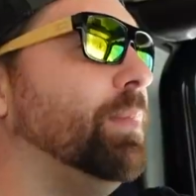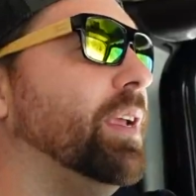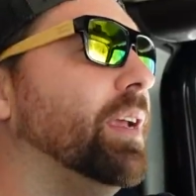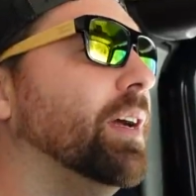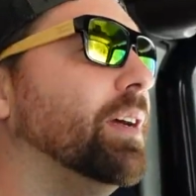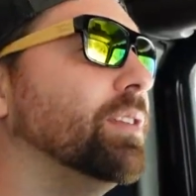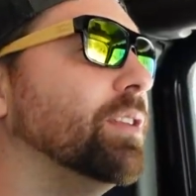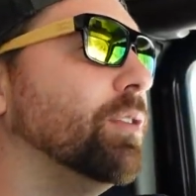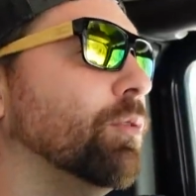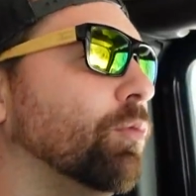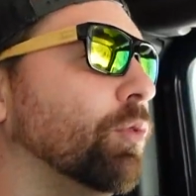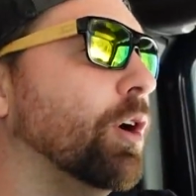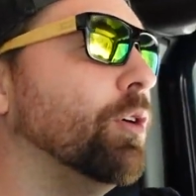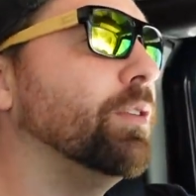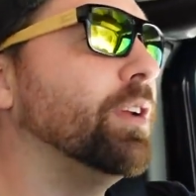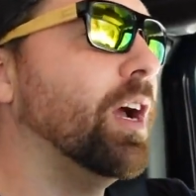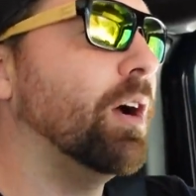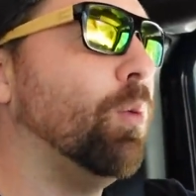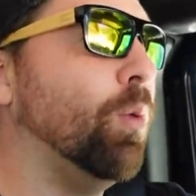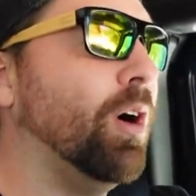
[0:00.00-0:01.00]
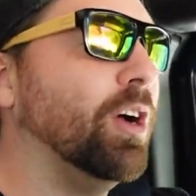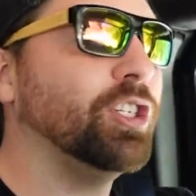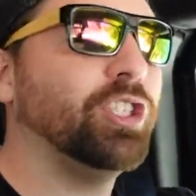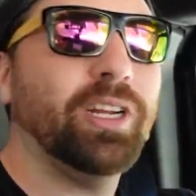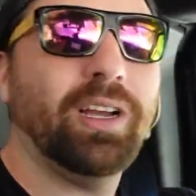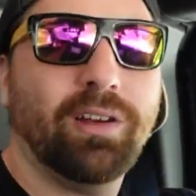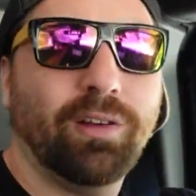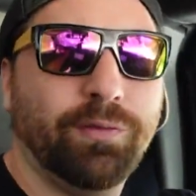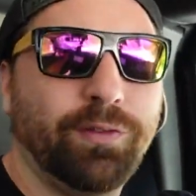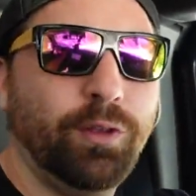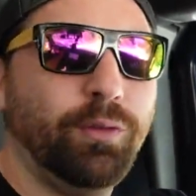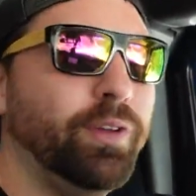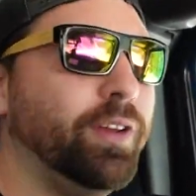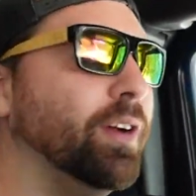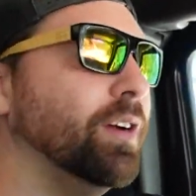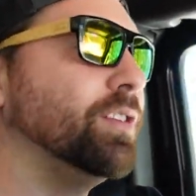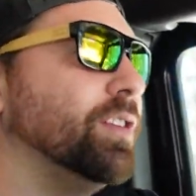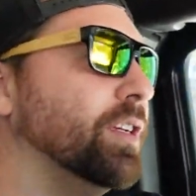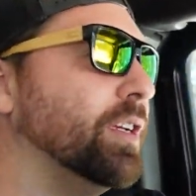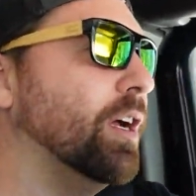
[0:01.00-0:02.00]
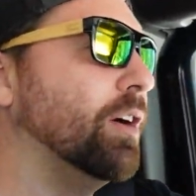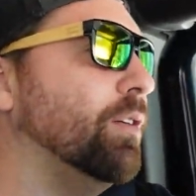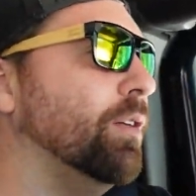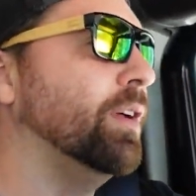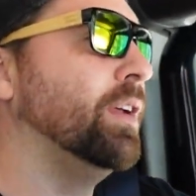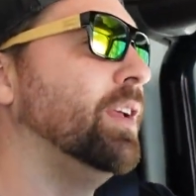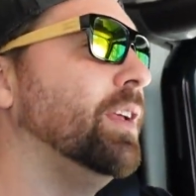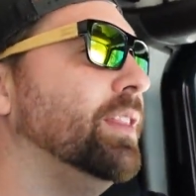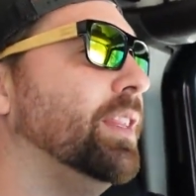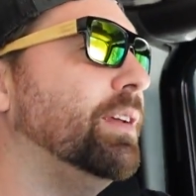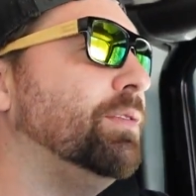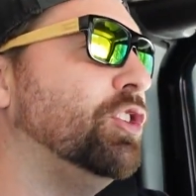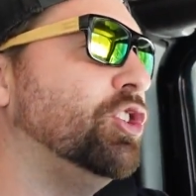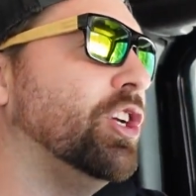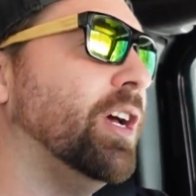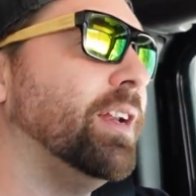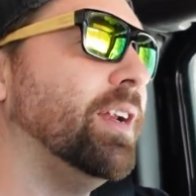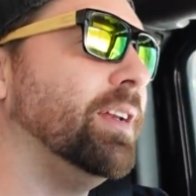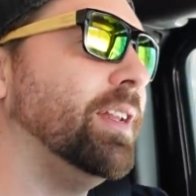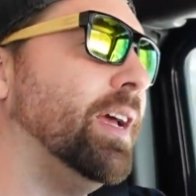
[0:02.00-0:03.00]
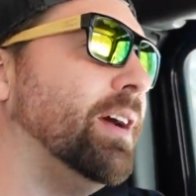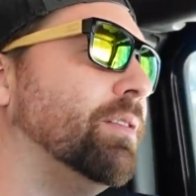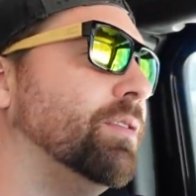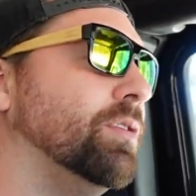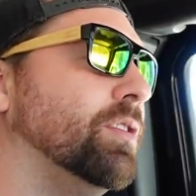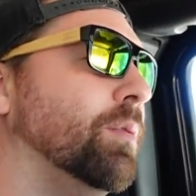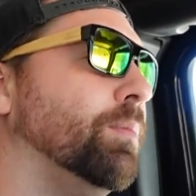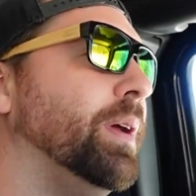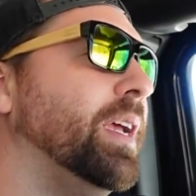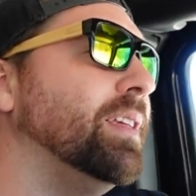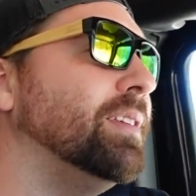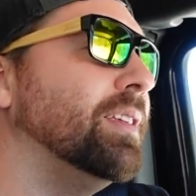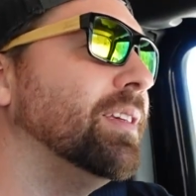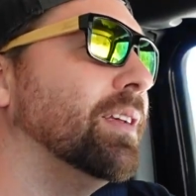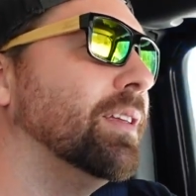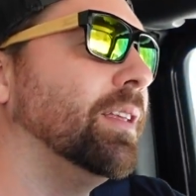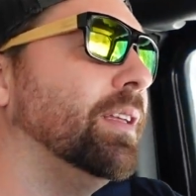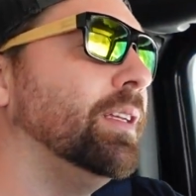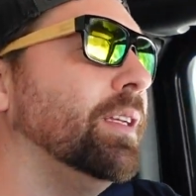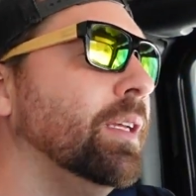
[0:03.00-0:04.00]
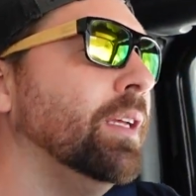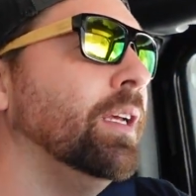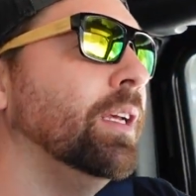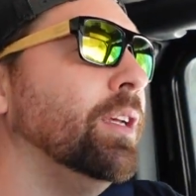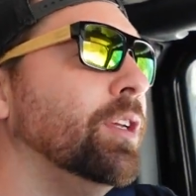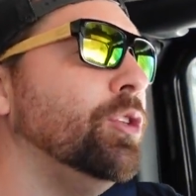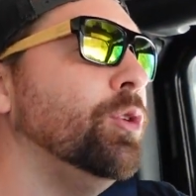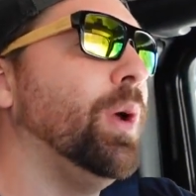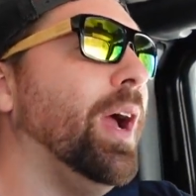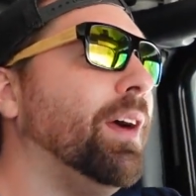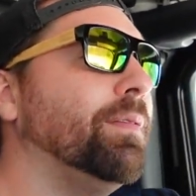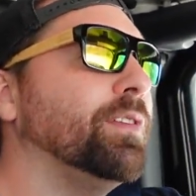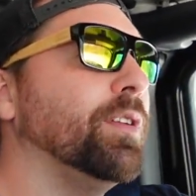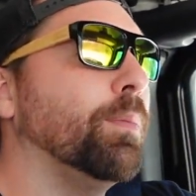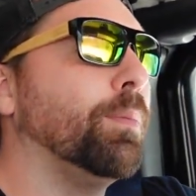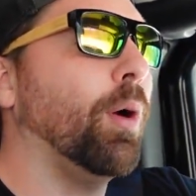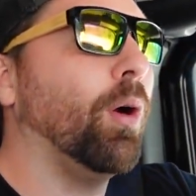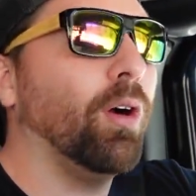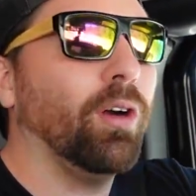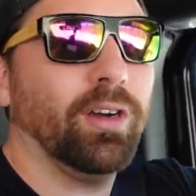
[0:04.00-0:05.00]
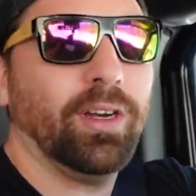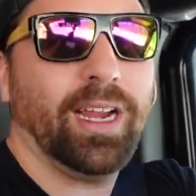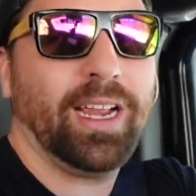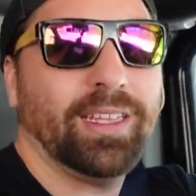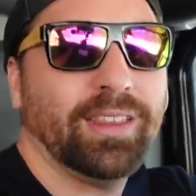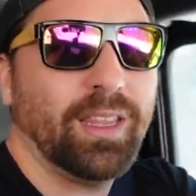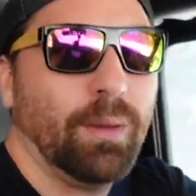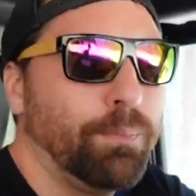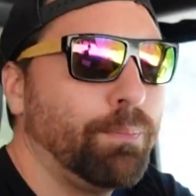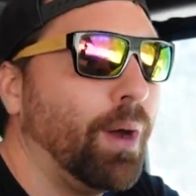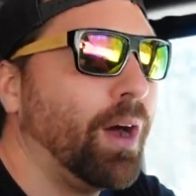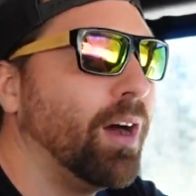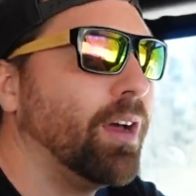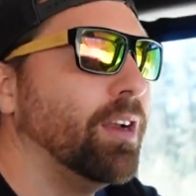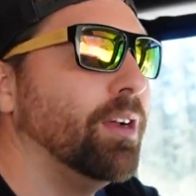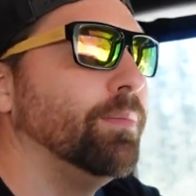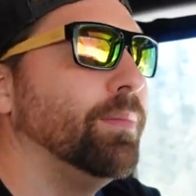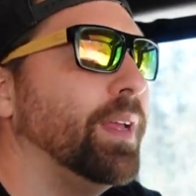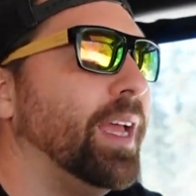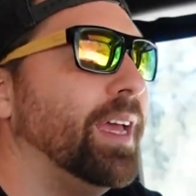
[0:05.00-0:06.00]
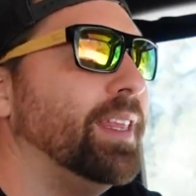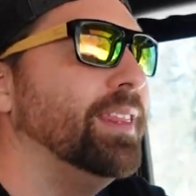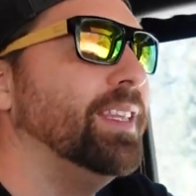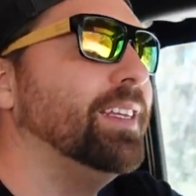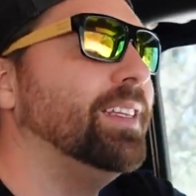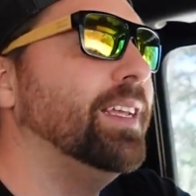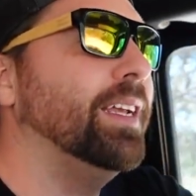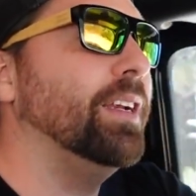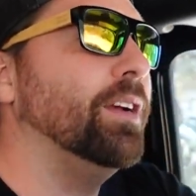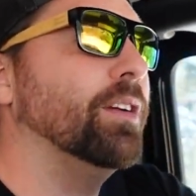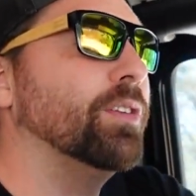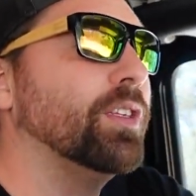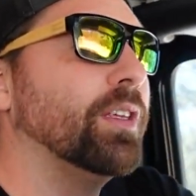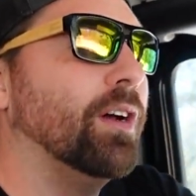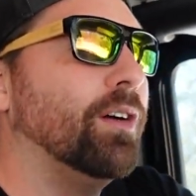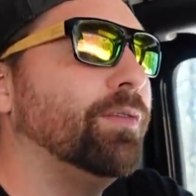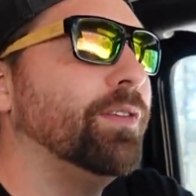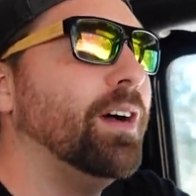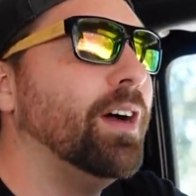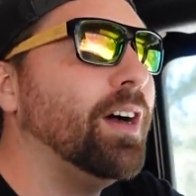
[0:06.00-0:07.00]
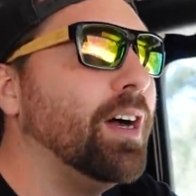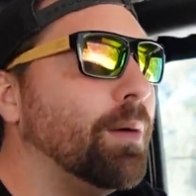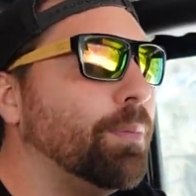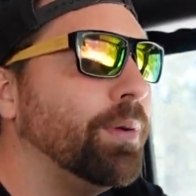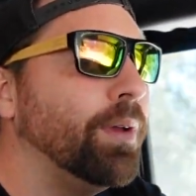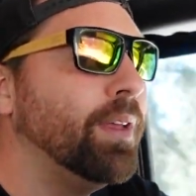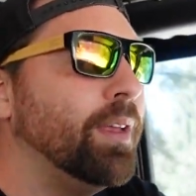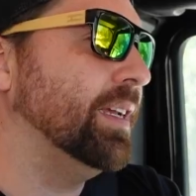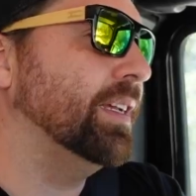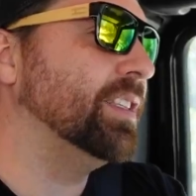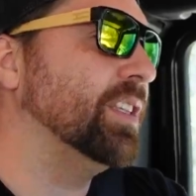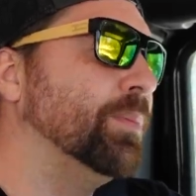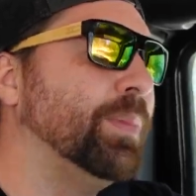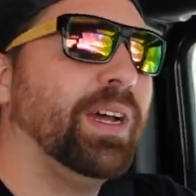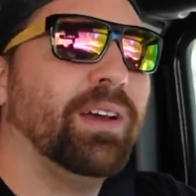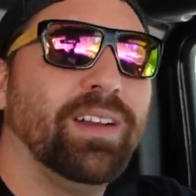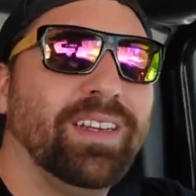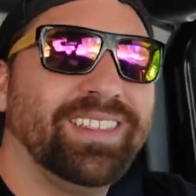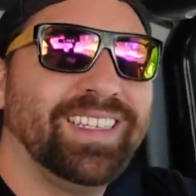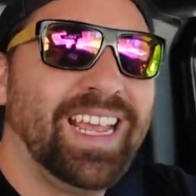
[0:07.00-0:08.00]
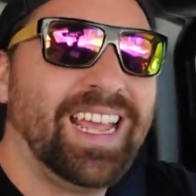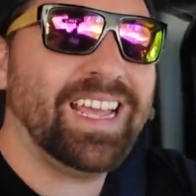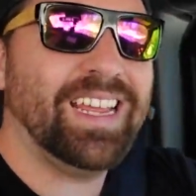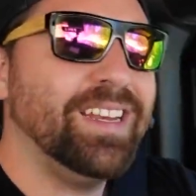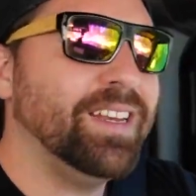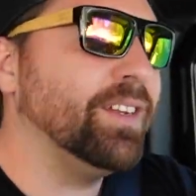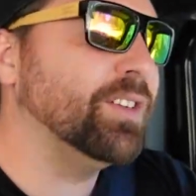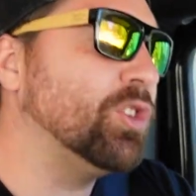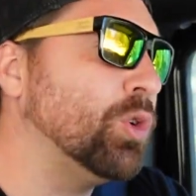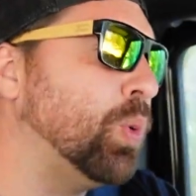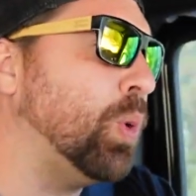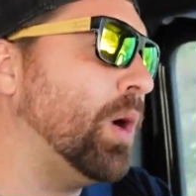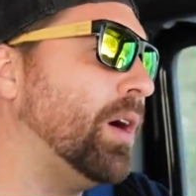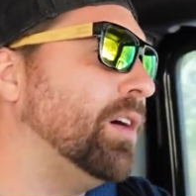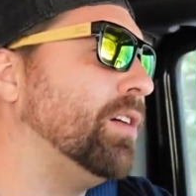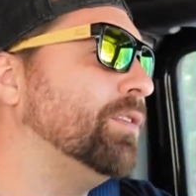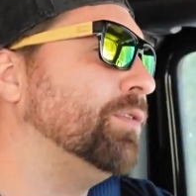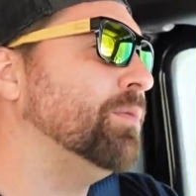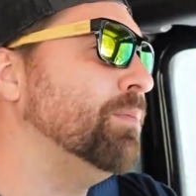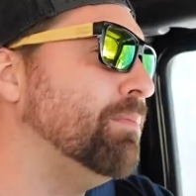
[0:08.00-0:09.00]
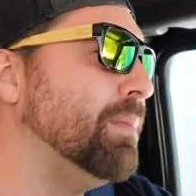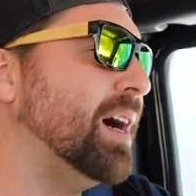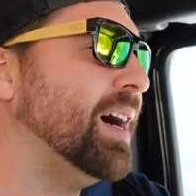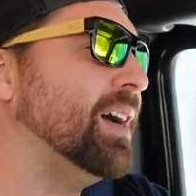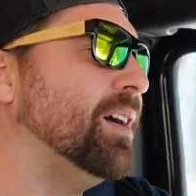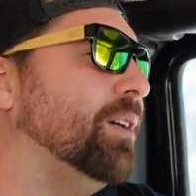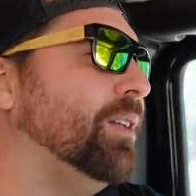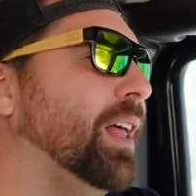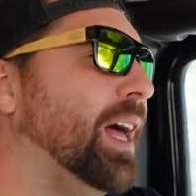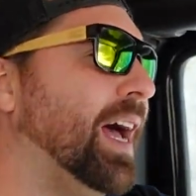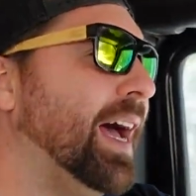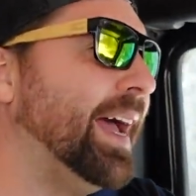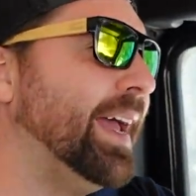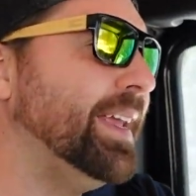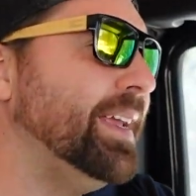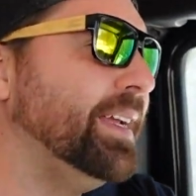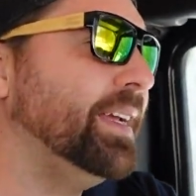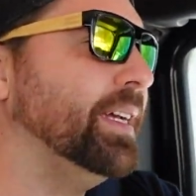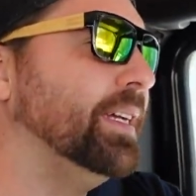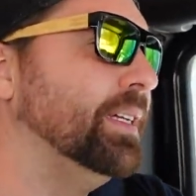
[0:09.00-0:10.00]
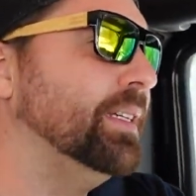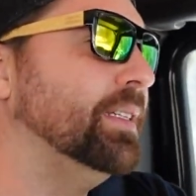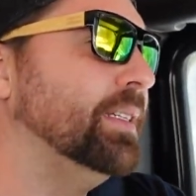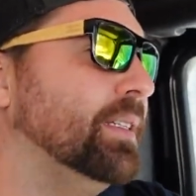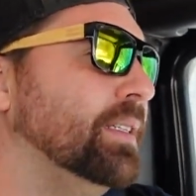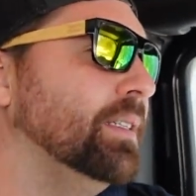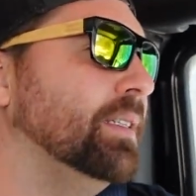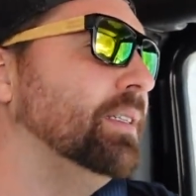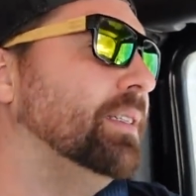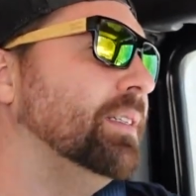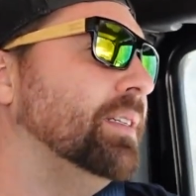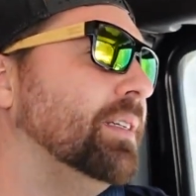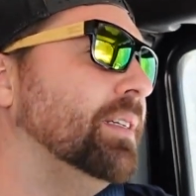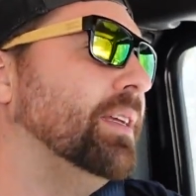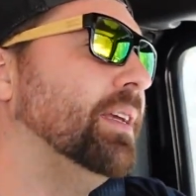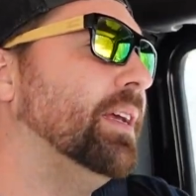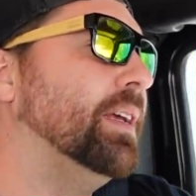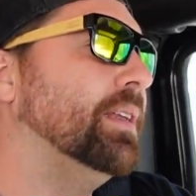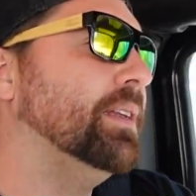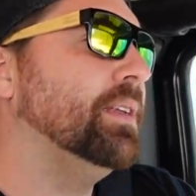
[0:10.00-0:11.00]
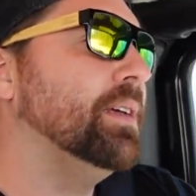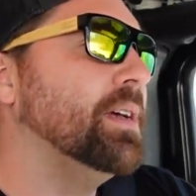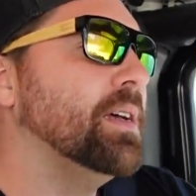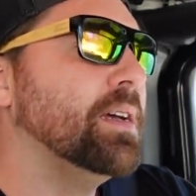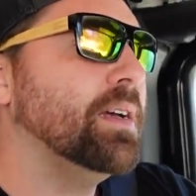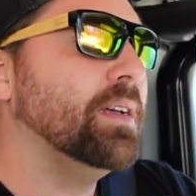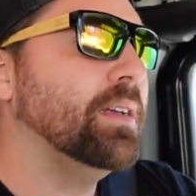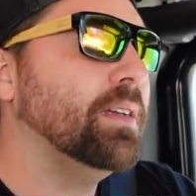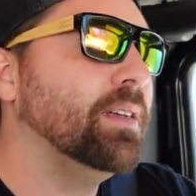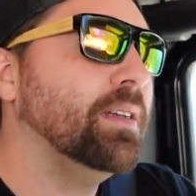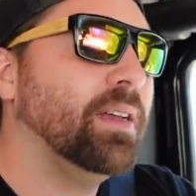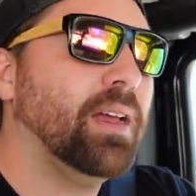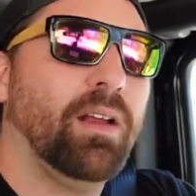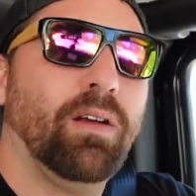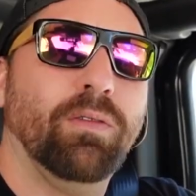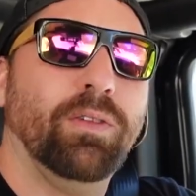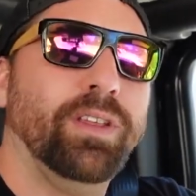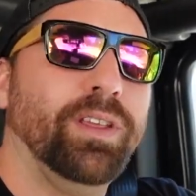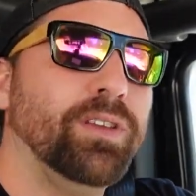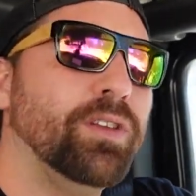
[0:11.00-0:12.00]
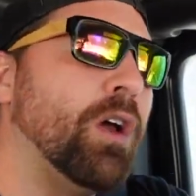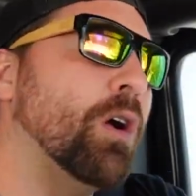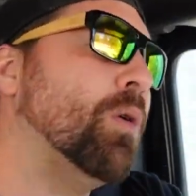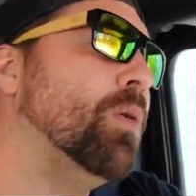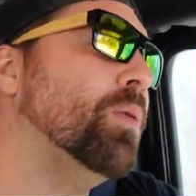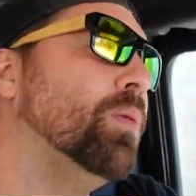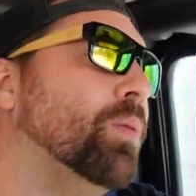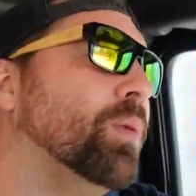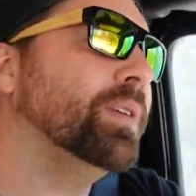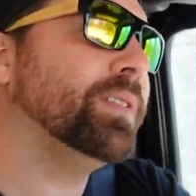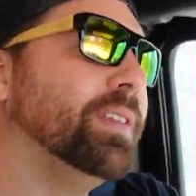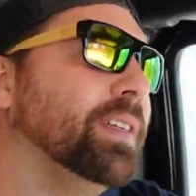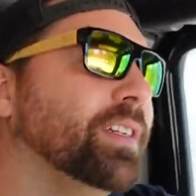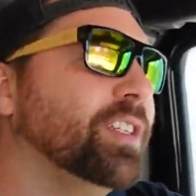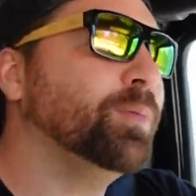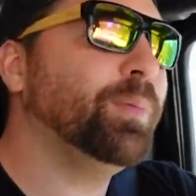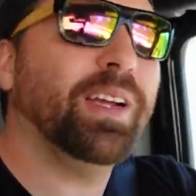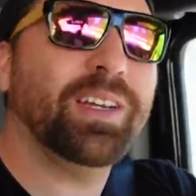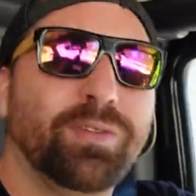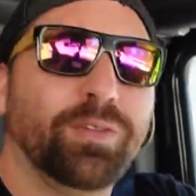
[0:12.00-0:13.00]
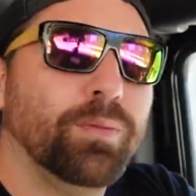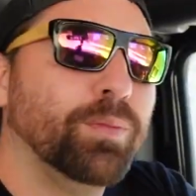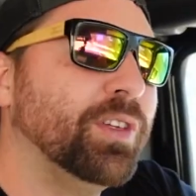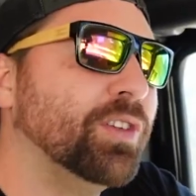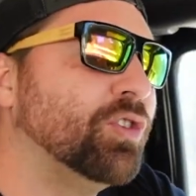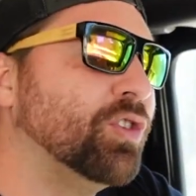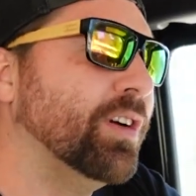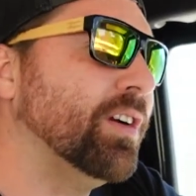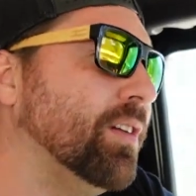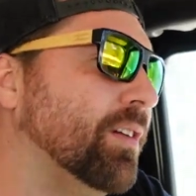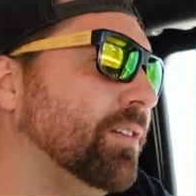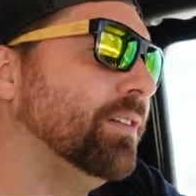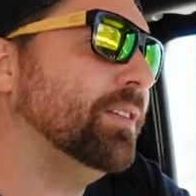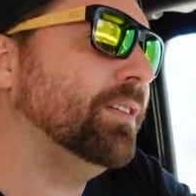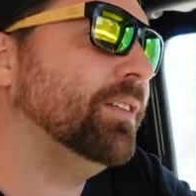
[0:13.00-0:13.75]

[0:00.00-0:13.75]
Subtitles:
because the road got washed out a few years ago, they've shut it down. So basically you have to park at the bottom and then get yourself up. It's about a 10 to 12 mile hike. And I don't really know what to expect from this trail.